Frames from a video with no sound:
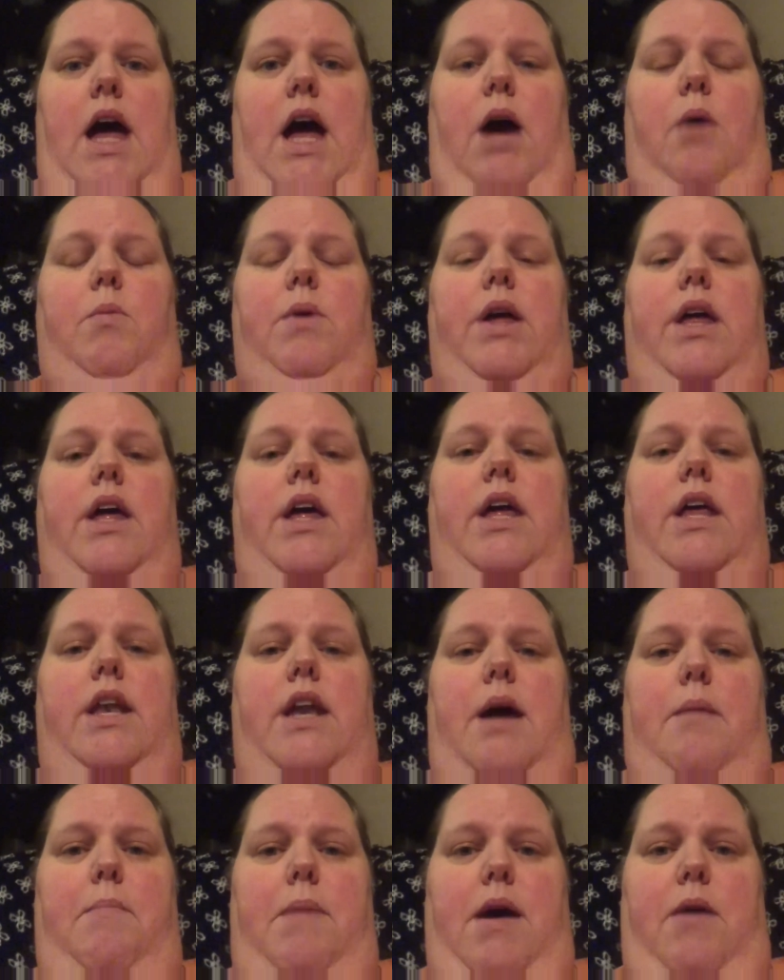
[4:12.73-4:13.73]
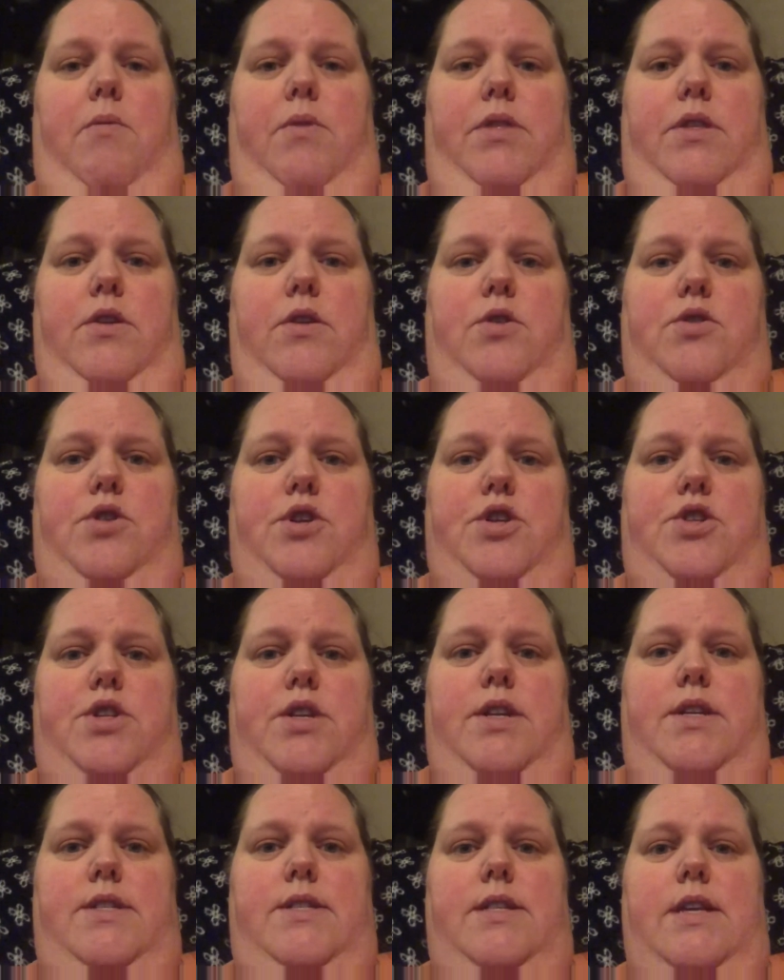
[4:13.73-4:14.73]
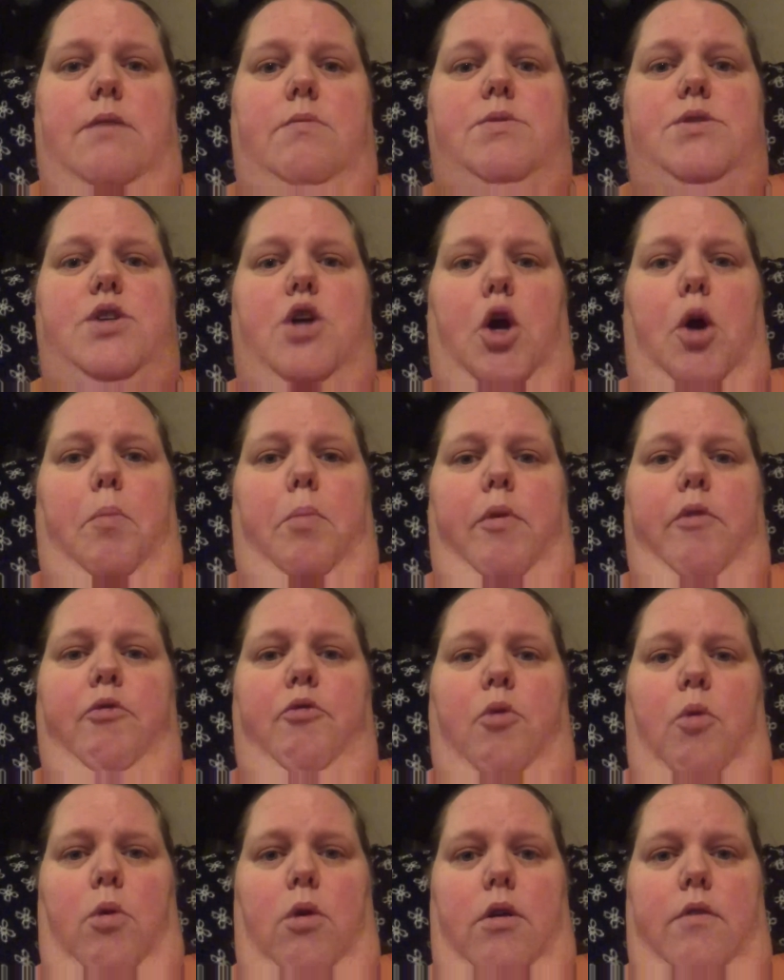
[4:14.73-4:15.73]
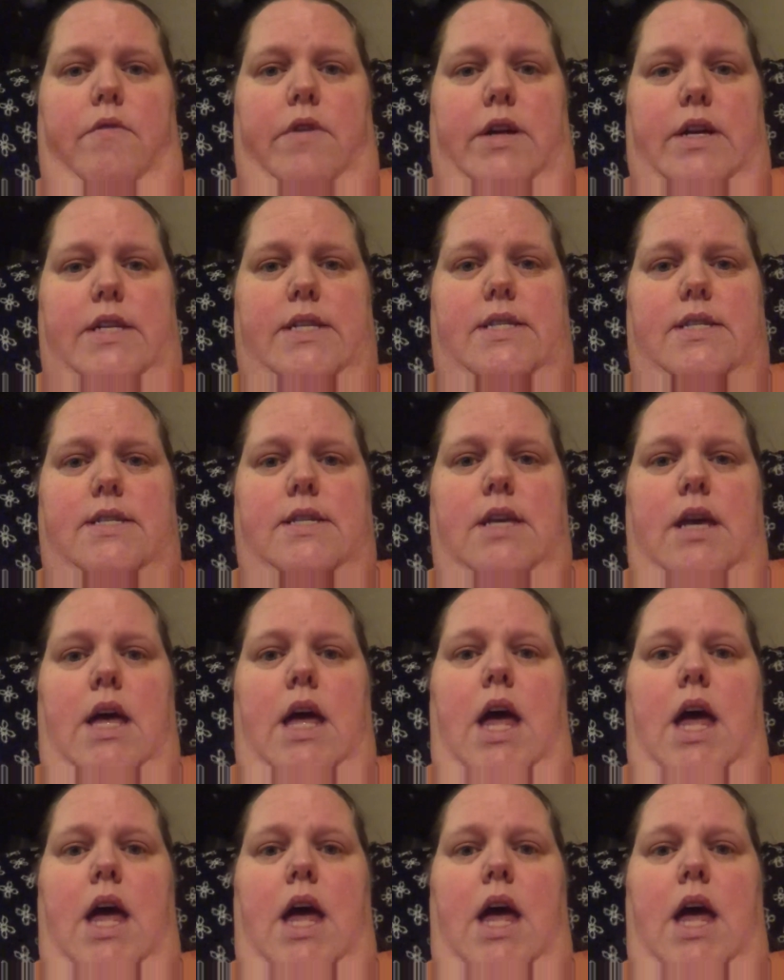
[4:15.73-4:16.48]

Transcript: I went in, I met with a nutritionist, and it was a group of 4 of us.